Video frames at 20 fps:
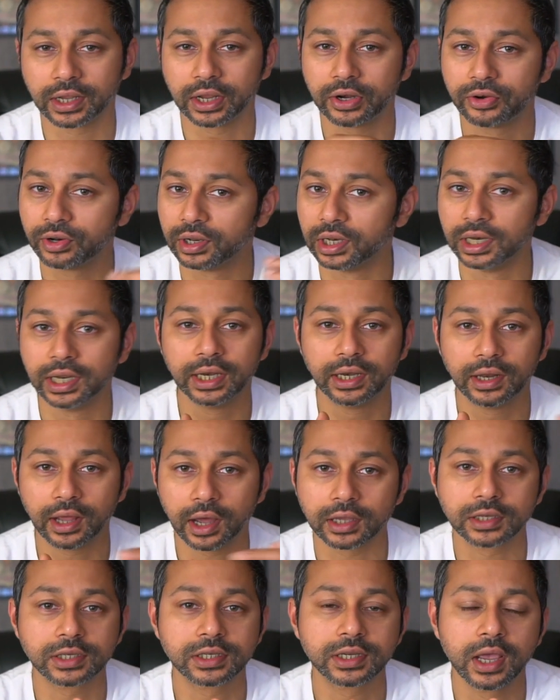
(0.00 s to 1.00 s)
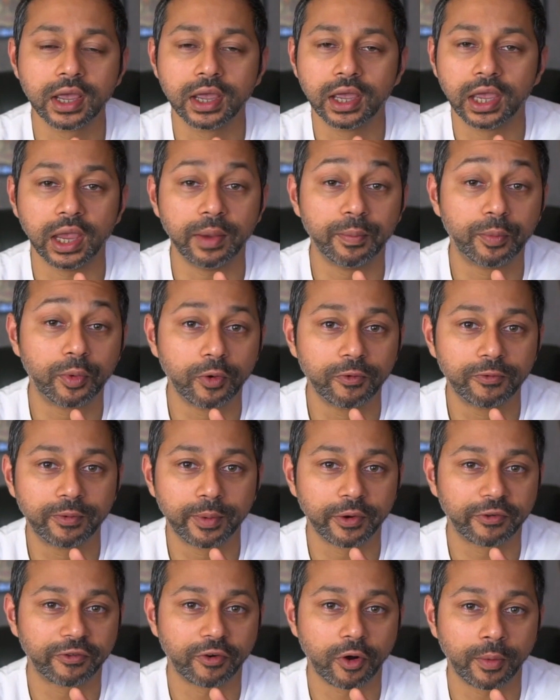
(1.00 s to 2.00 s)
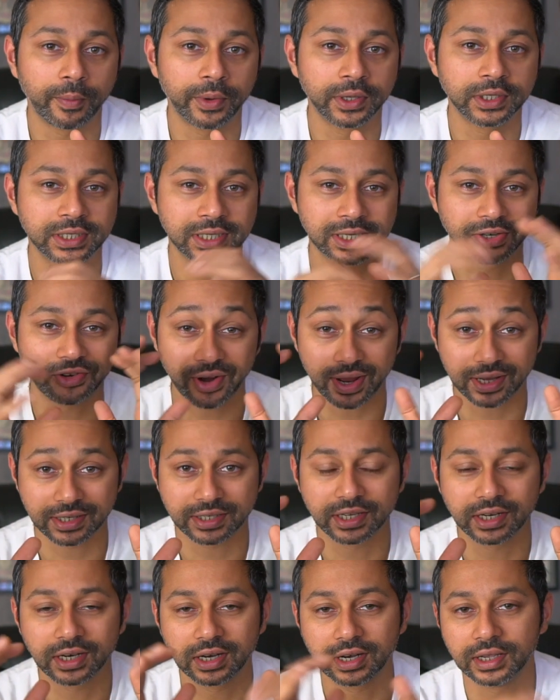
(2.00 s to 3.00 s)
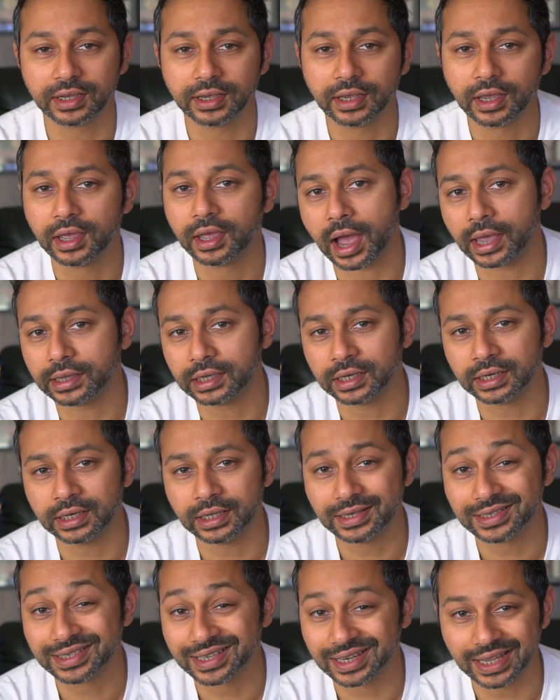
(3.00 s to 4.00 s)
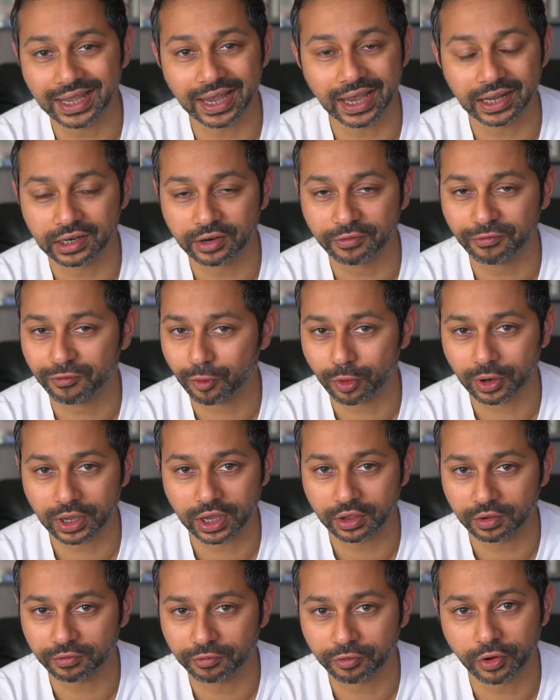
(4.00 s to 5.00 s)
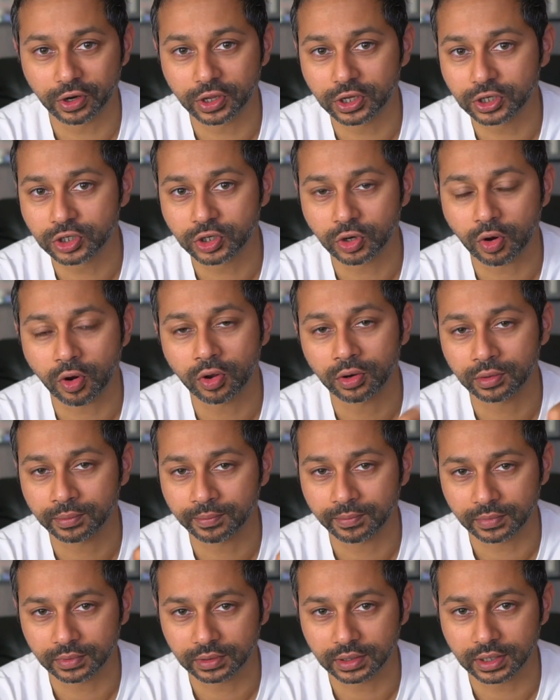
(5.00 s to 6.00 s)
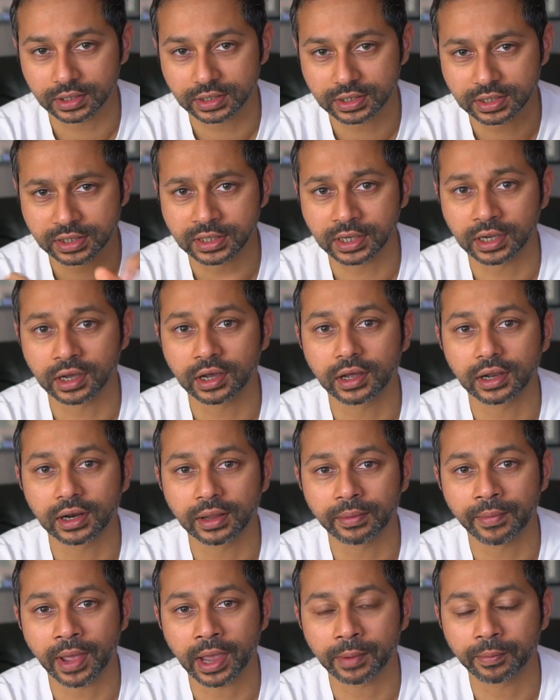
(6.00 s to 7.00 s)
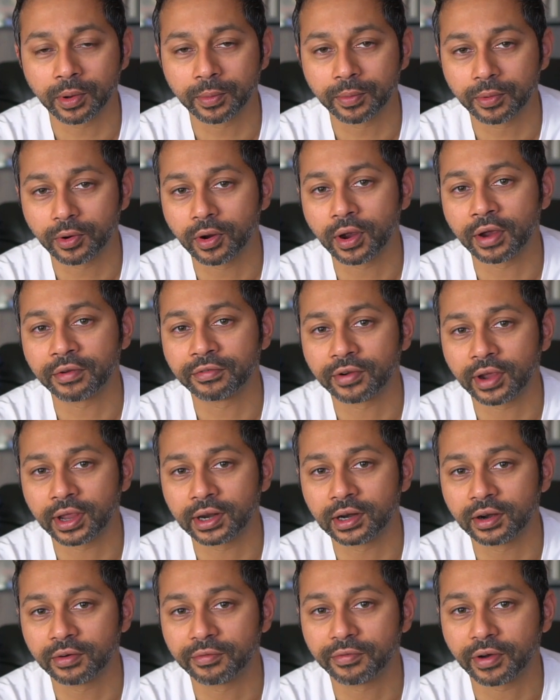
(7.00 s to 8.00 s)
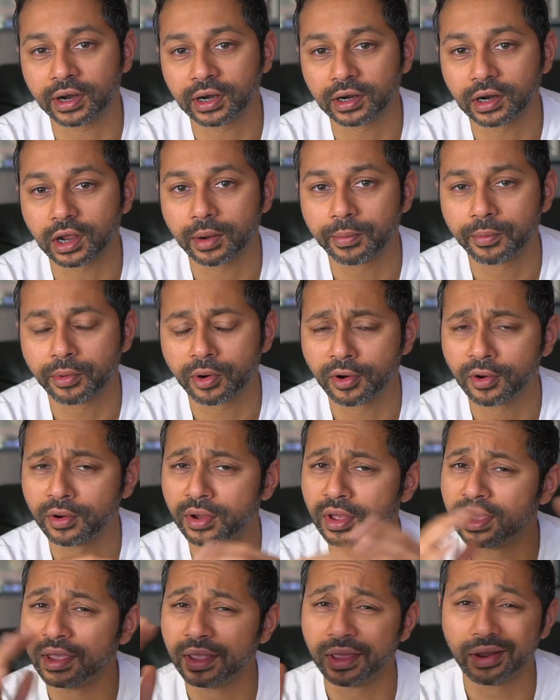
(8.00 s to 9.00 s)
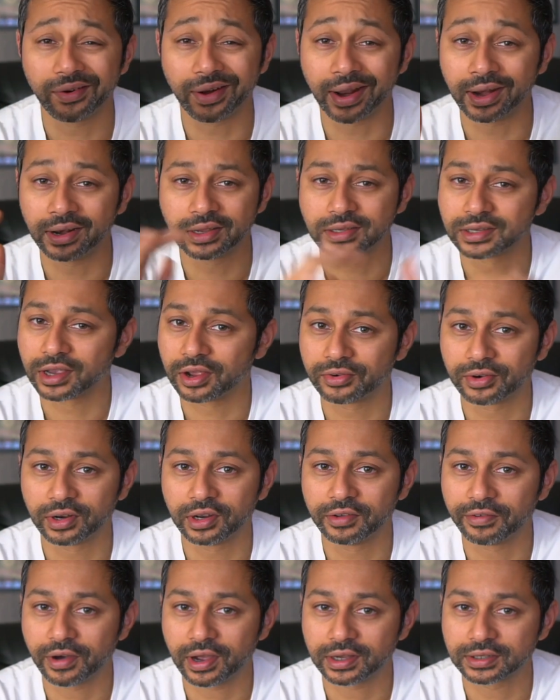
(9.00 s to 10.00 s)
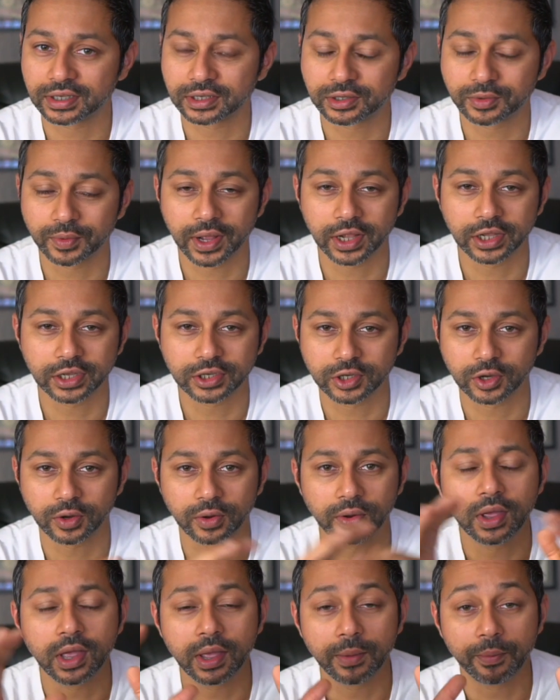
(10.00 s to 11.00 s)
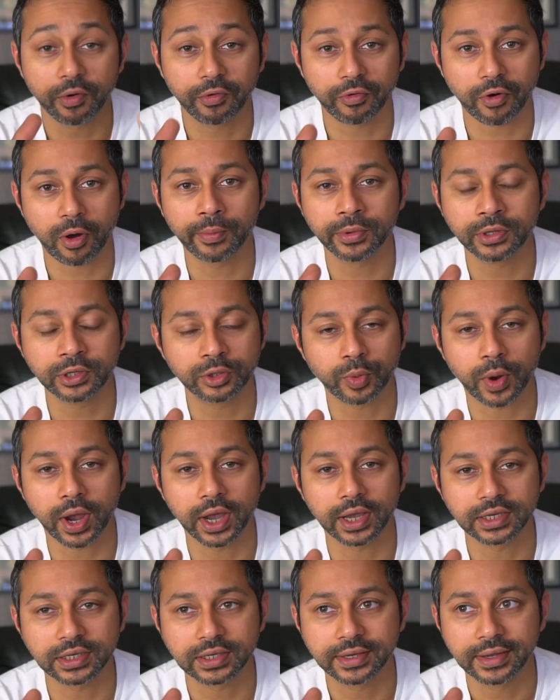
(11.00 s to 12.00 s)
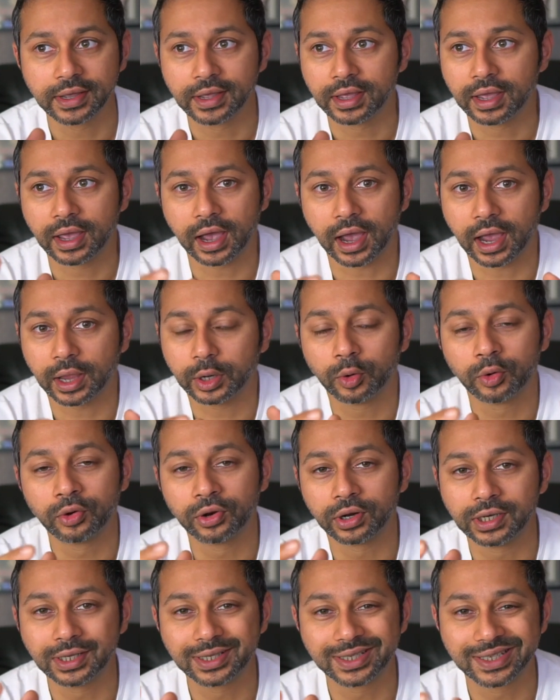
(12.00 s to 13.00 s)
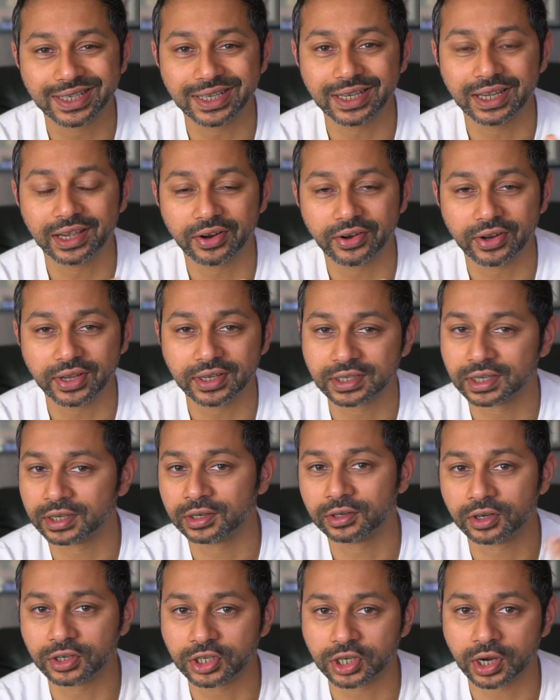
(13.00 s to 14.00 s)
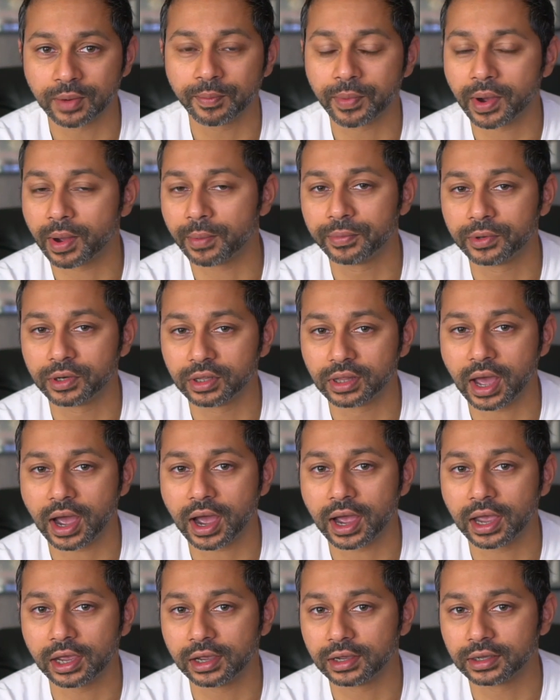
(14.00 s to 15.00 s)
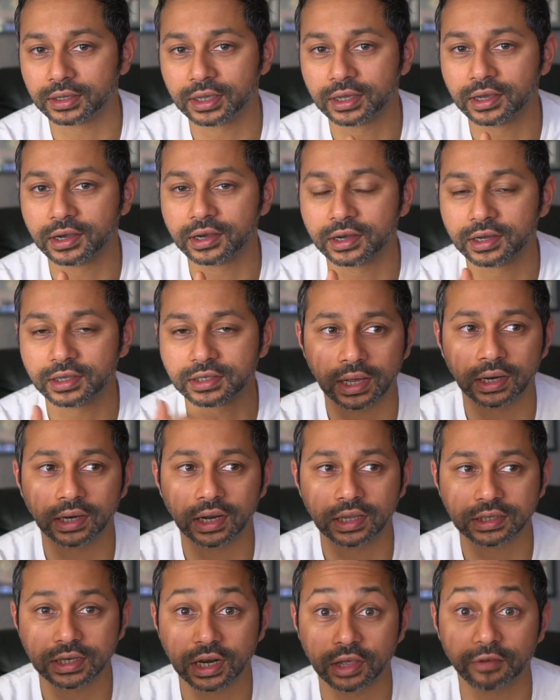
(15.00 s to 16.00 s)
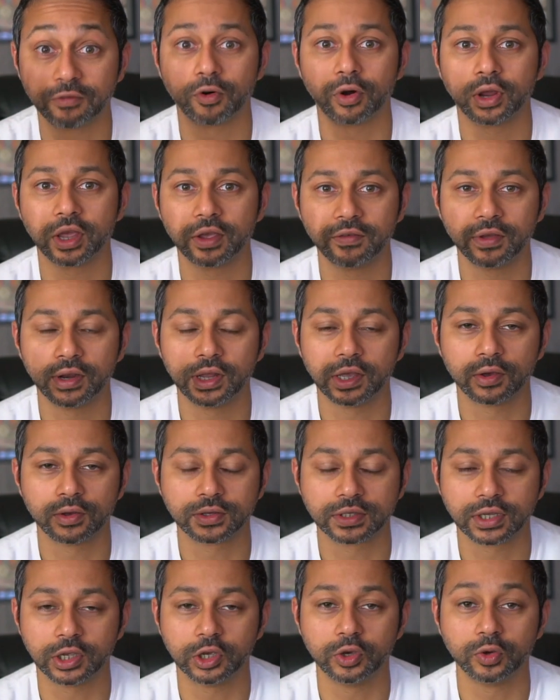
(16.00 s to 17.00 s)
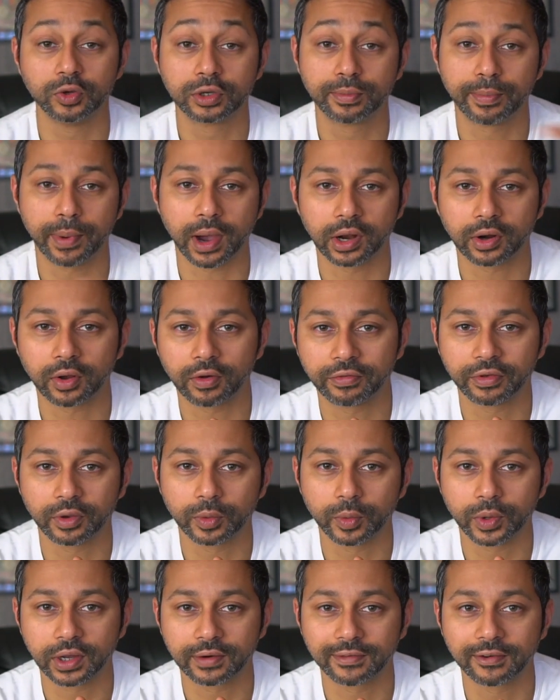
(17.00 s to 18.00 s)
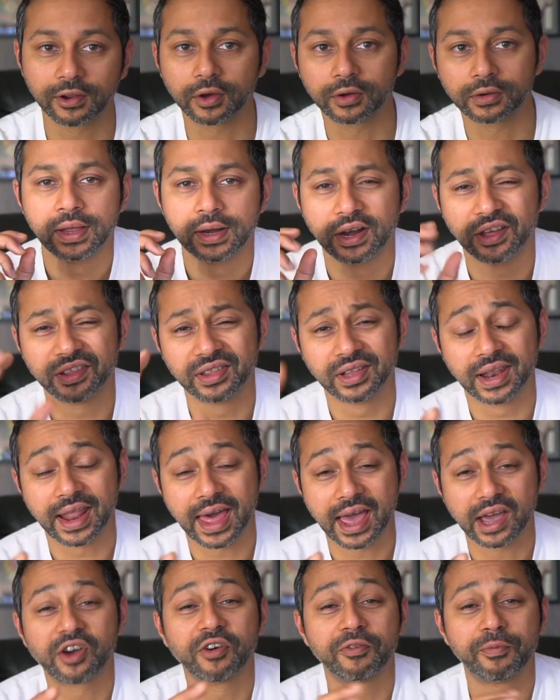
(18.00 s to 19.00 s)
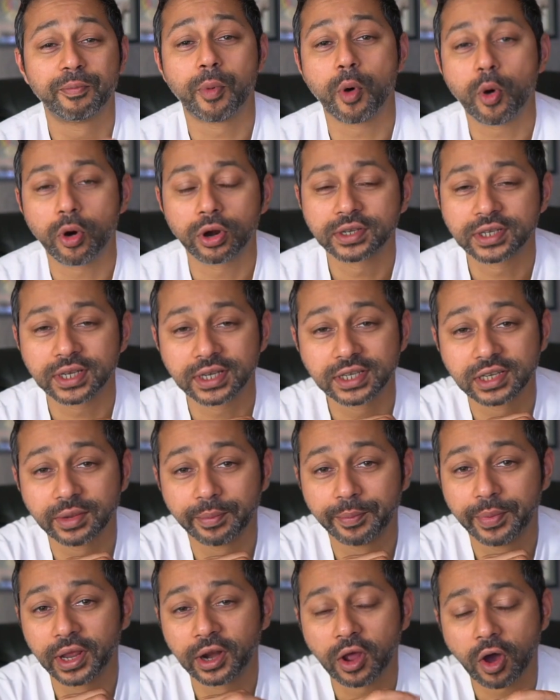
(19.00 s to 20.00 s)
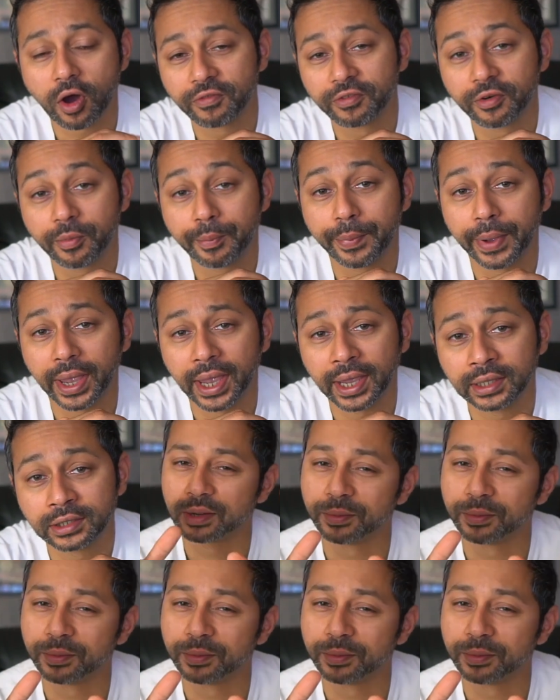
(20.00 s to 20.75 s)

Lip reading: It really does improve performance drastically. I can easily edit 4K footage on this MacBook Pro. I've tried it in Final Cut Pro. It renders out really fast as well. So performance wise, I don't really see a reason to jump up to the higher gigahertz unless like 4K video is a huge part of your workflow. Now the lack of ports is a bit of a pain.